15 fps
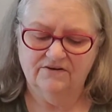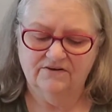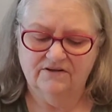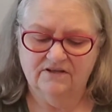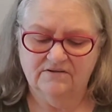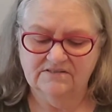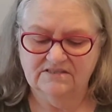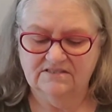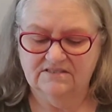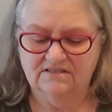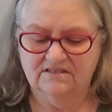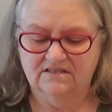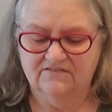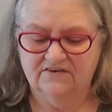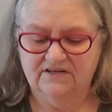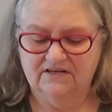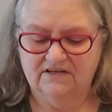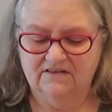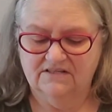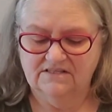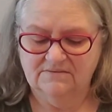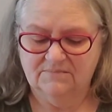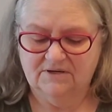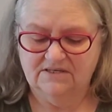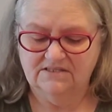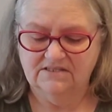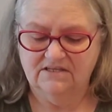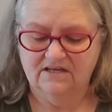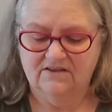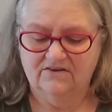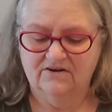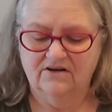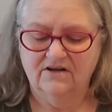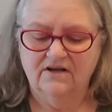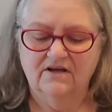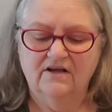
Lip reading: Let's see if I can get this back together.